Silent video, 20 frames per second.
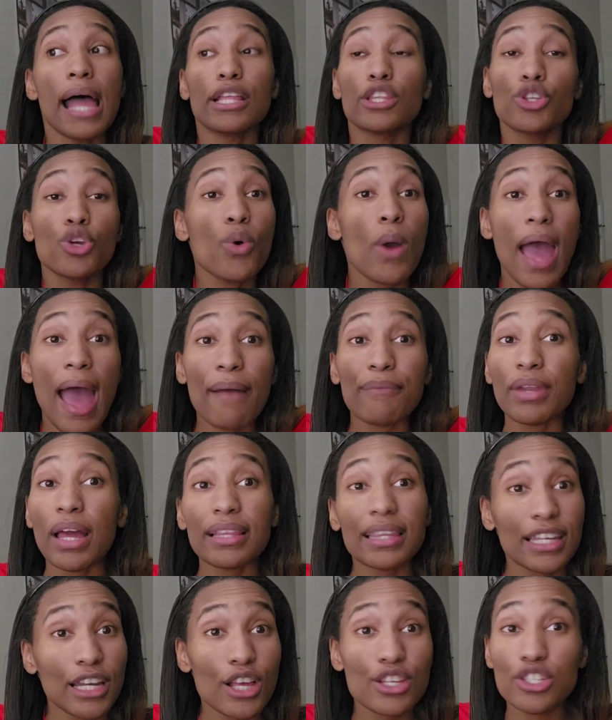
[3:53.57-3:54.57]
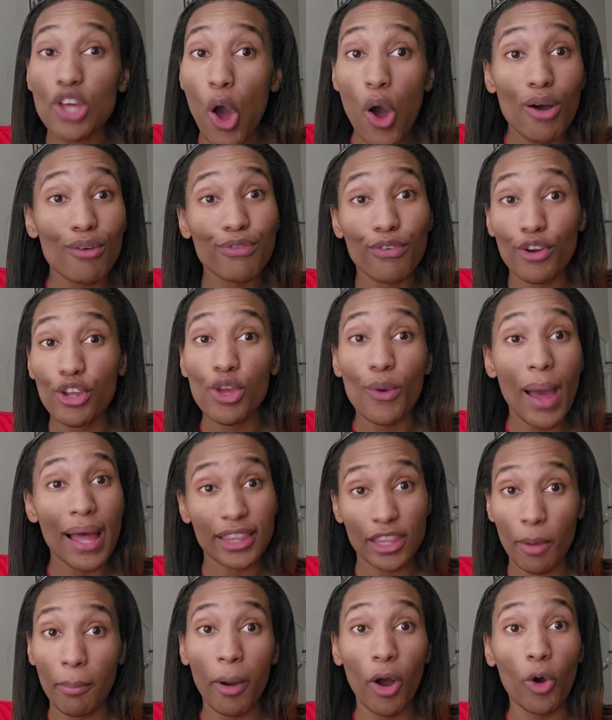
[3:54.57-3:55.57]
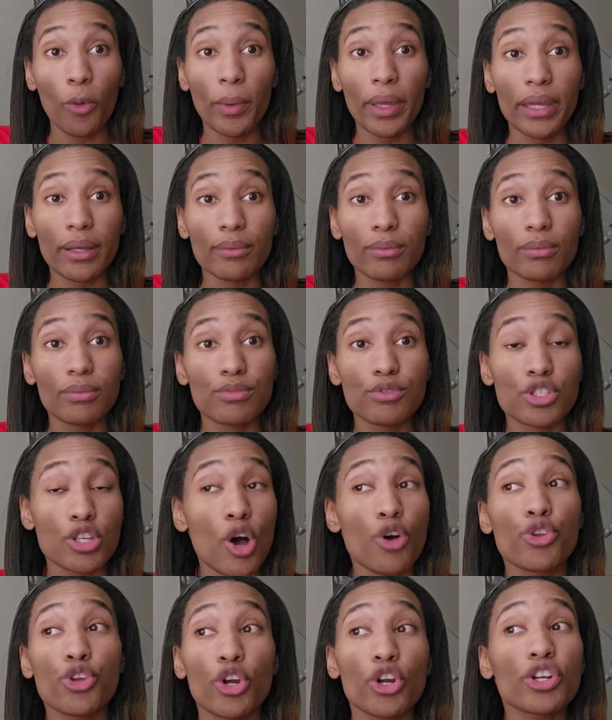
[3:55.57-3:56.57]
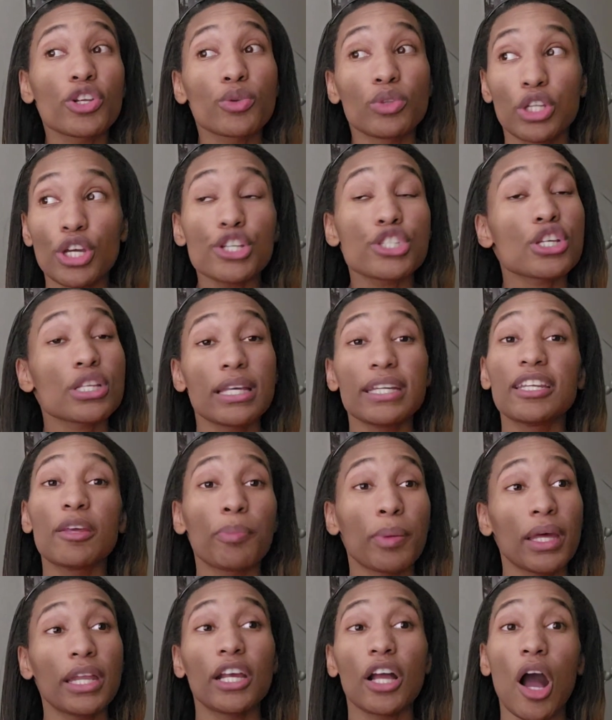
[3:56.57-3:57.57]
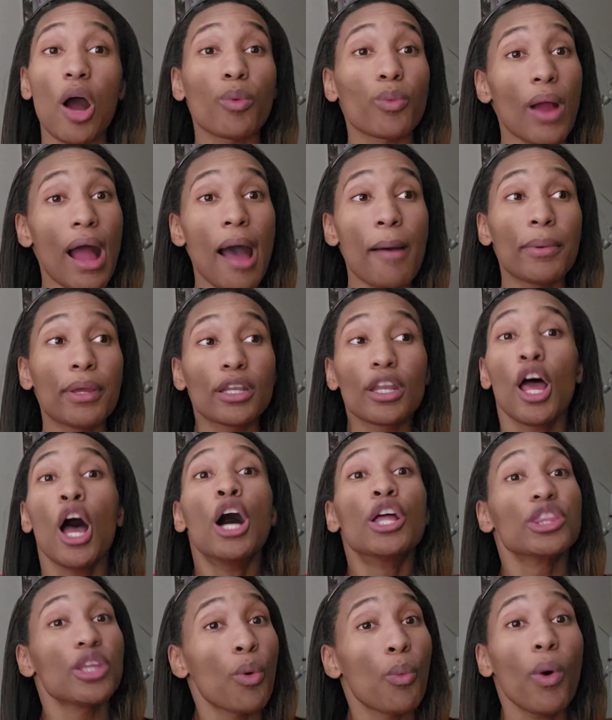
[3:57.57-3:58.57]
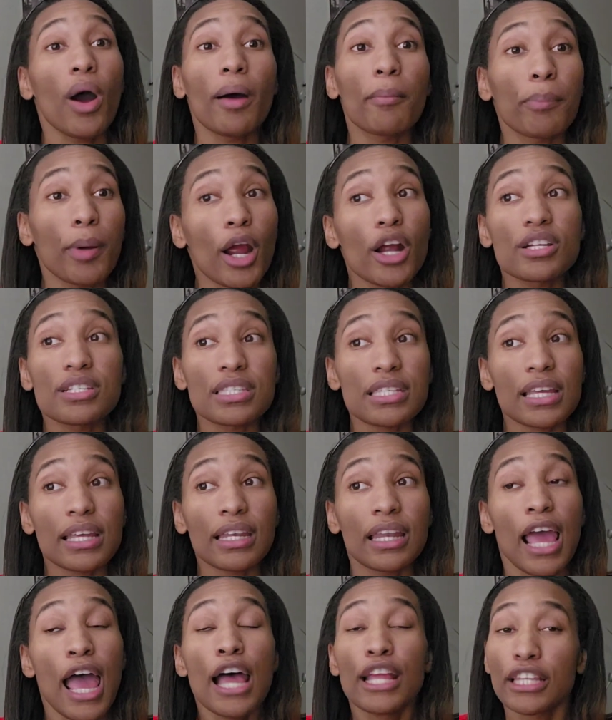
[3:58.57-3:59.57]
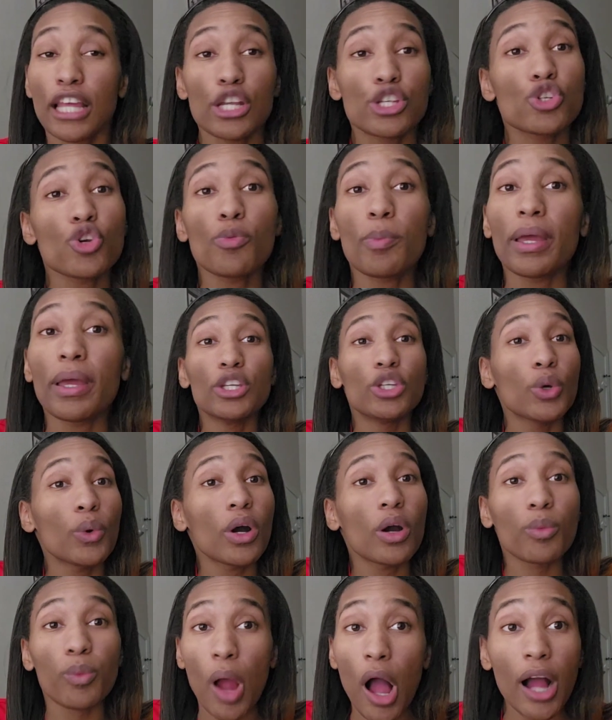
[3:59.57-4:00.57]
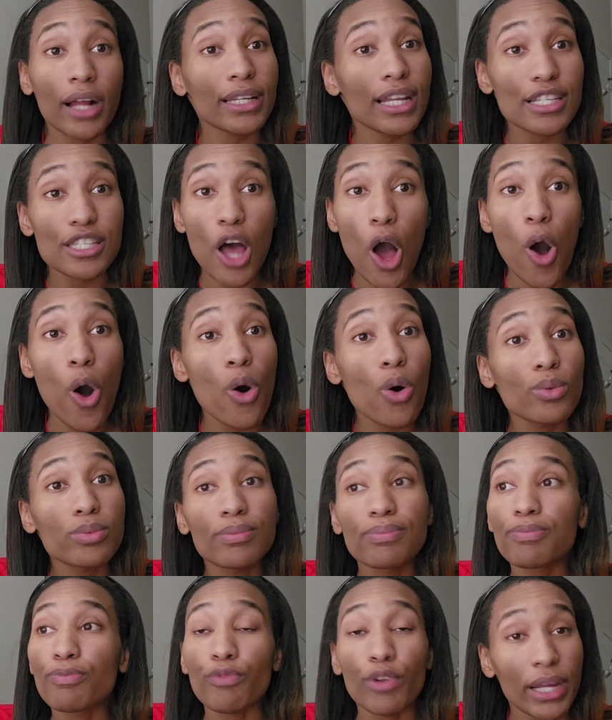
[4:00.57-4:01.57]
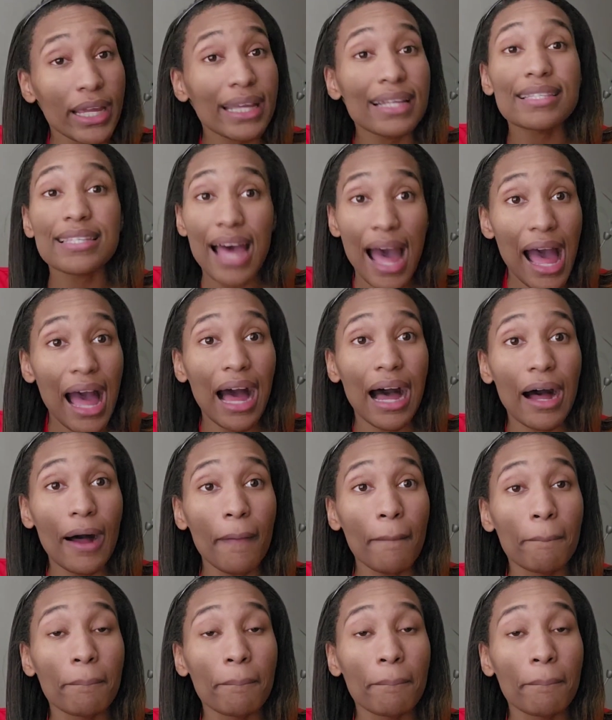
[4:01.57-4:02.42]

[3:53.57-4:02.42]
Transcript: you have nothing else going for you at the moment. So you're literally depending on Robyn, the one person that you've doing wrong this whole freaking time.